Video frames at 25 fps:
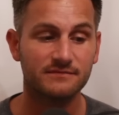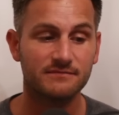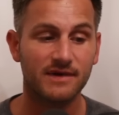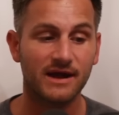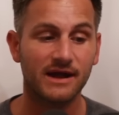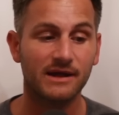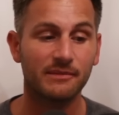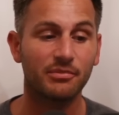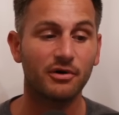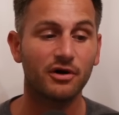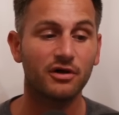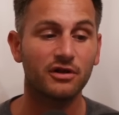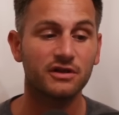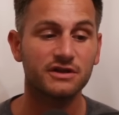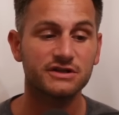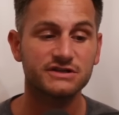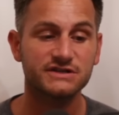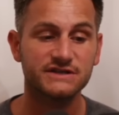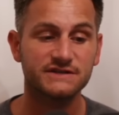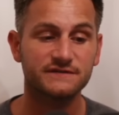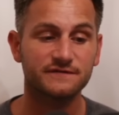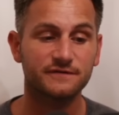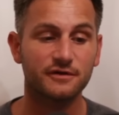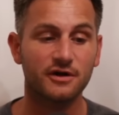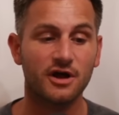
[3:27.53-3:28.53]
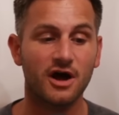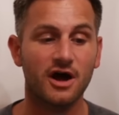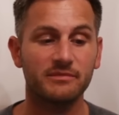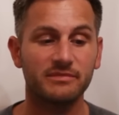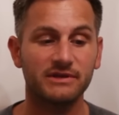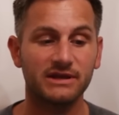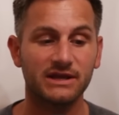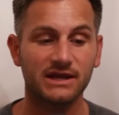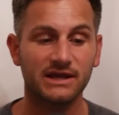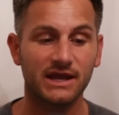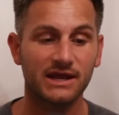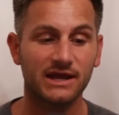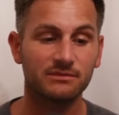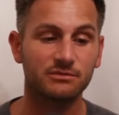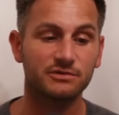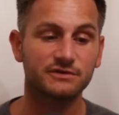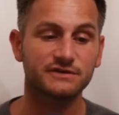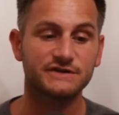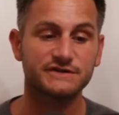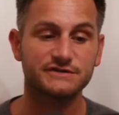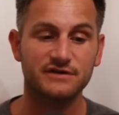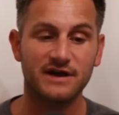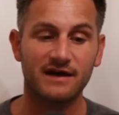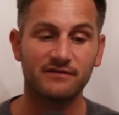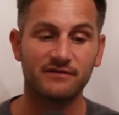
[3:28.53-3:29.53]
My apologies for not being able
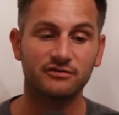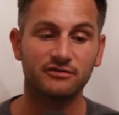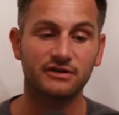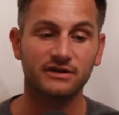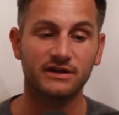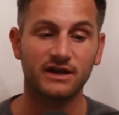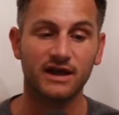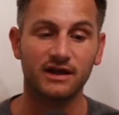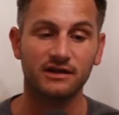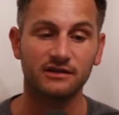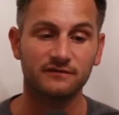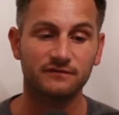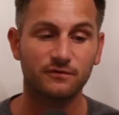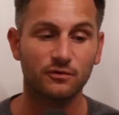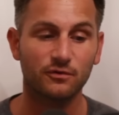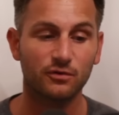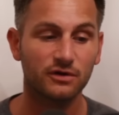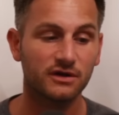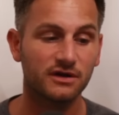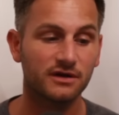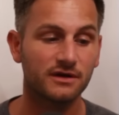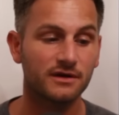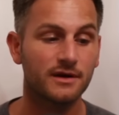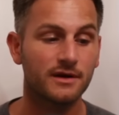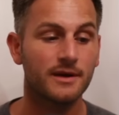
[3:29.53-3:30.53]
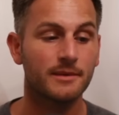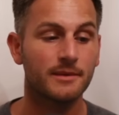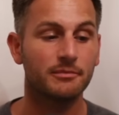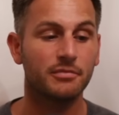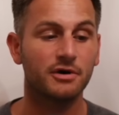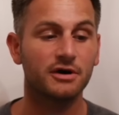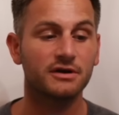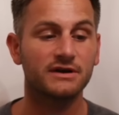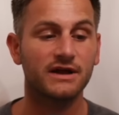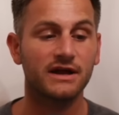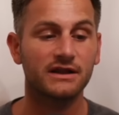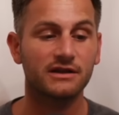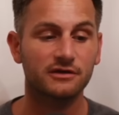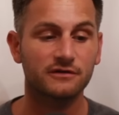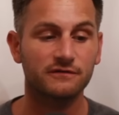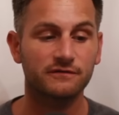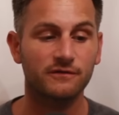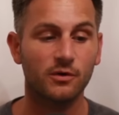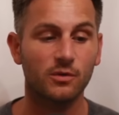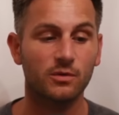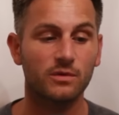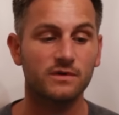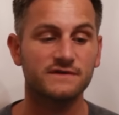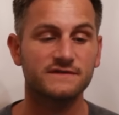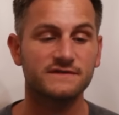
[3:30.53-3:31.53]
to travel to California, but I look
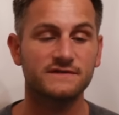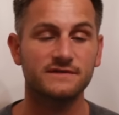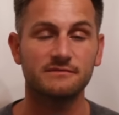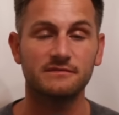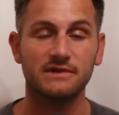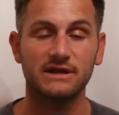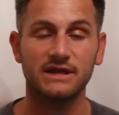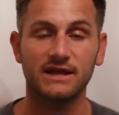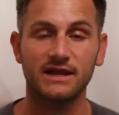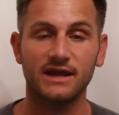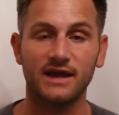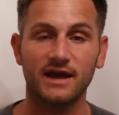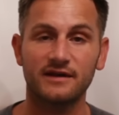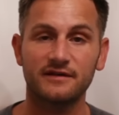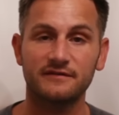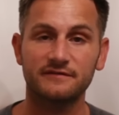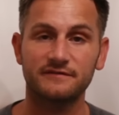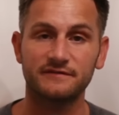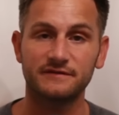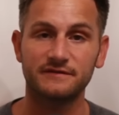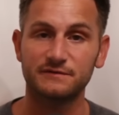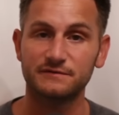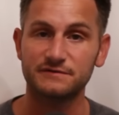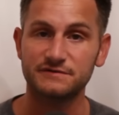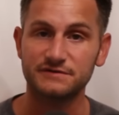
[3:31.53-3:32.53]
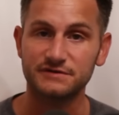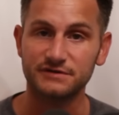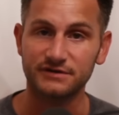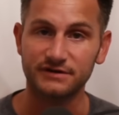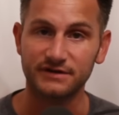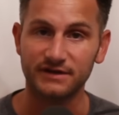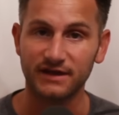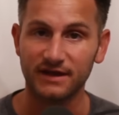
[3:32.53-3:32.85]
forward to meeting at a future